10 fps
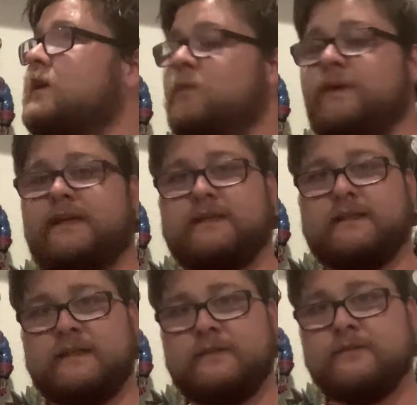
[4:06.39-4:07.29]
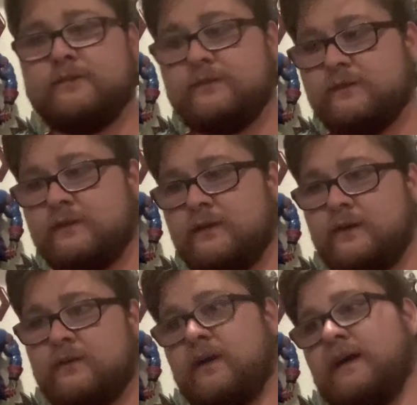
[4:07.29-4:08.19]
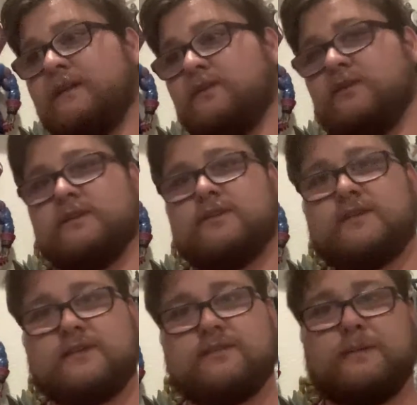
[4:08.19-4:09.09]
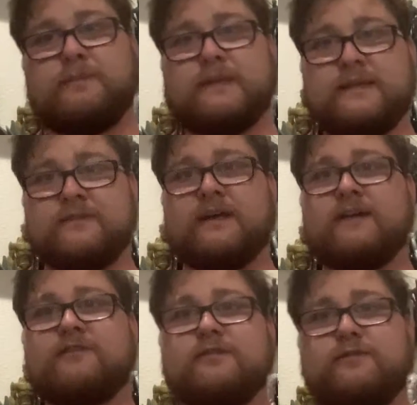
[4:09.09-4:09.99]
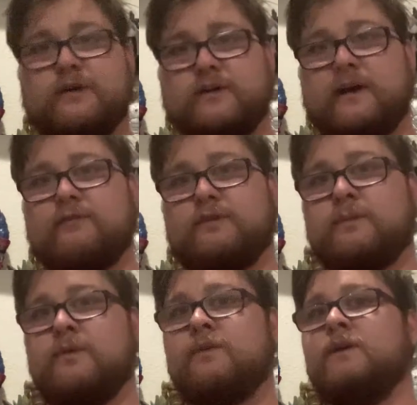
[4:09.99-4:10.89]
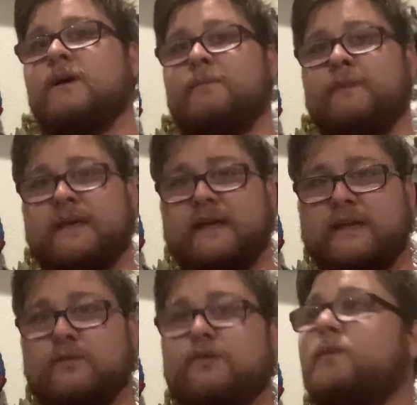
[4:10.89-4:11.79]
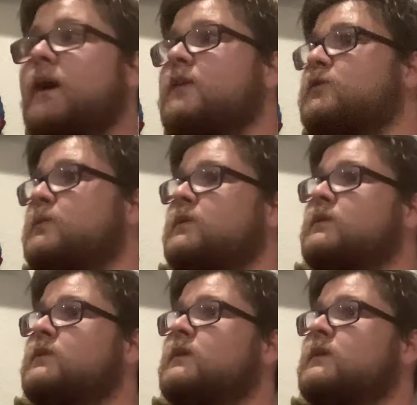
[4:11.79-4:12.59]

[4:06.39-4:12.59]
We can live, right, doing the things that please us and feel comfortable, being irresponsible,